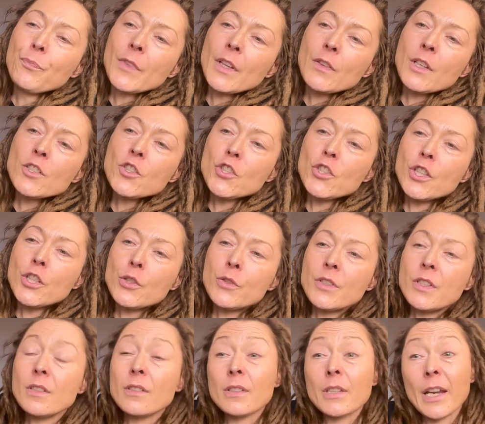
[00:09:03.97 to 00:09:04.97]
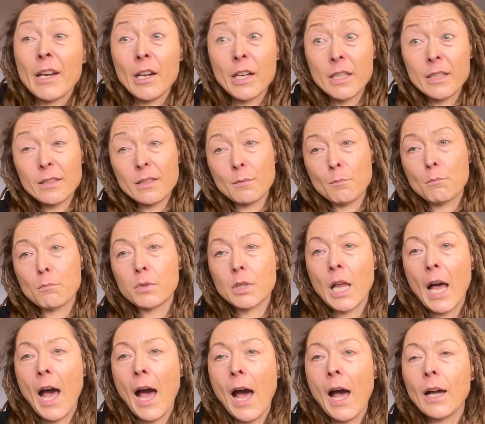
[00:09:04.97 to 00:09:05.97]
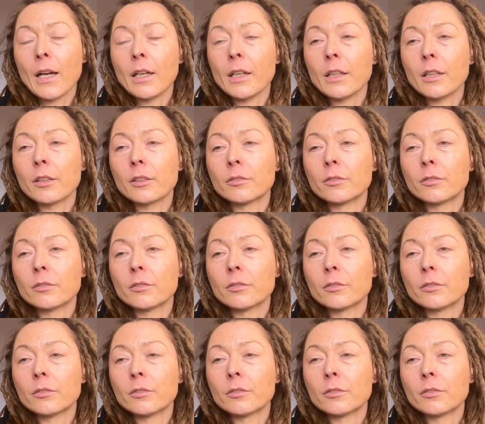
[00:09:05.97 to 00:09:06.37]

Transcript: The juice is nice and black.